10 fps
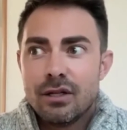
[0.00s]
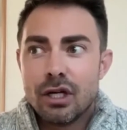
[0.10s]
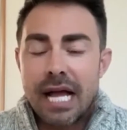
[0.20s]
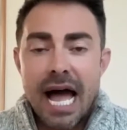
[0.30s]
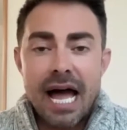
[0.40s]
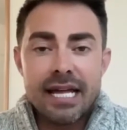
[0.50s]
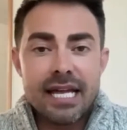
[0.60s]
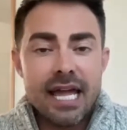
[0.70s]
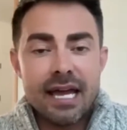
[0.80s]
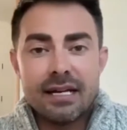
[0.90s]
look, I
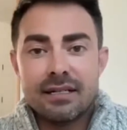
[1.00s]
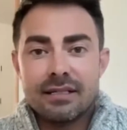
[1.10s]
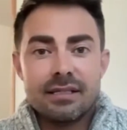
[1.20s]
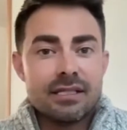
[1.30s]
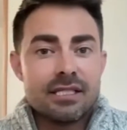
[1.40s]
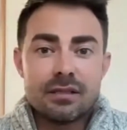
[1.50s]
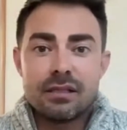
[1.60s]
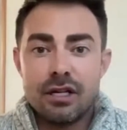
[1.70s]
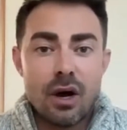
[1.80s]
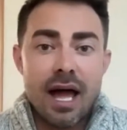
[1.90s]
can't,
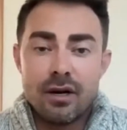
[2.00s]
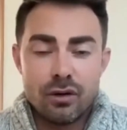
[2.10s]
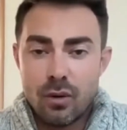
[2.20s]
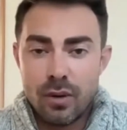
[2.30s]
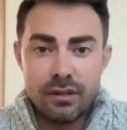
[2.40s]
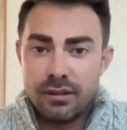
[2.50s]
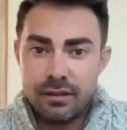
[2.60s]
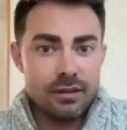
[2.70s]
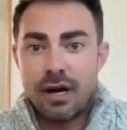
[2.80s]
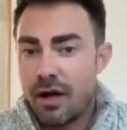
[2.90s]
you know, I don't know what
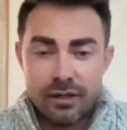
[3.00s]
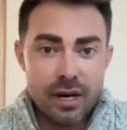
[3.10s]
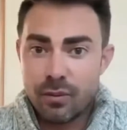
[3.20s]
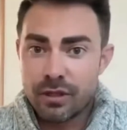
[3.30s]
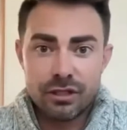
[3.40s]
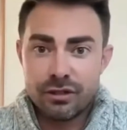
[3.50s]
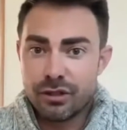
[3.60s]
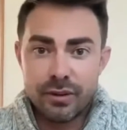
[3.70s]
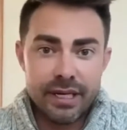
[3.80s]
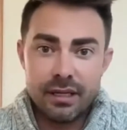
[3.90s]
other networks are
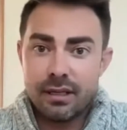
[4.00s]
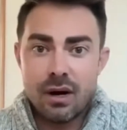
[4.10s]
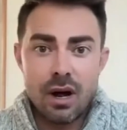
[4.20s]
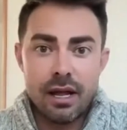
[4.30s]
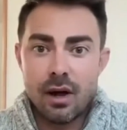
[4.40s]
doing